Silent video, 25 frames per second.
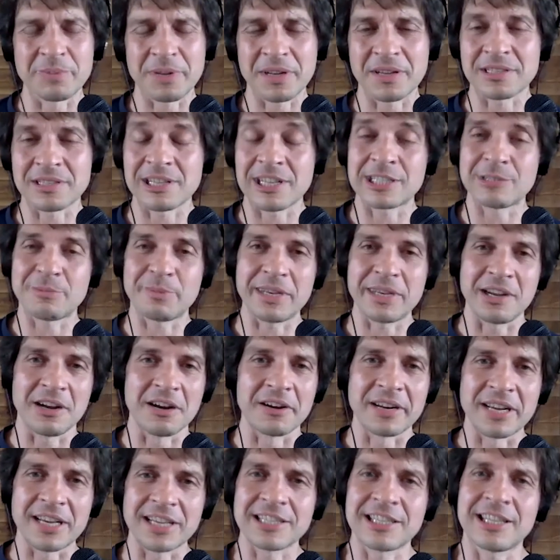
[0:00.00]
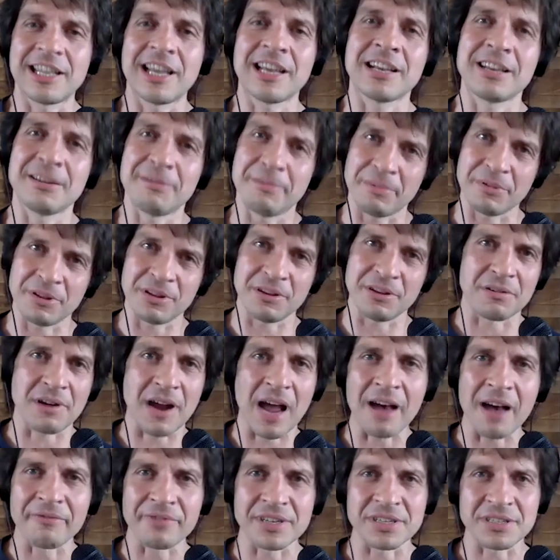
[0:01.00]
because let's be honest, like your
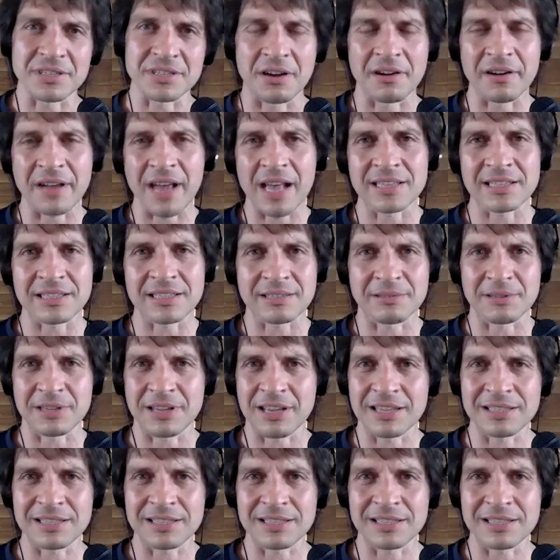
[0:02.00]
average dog has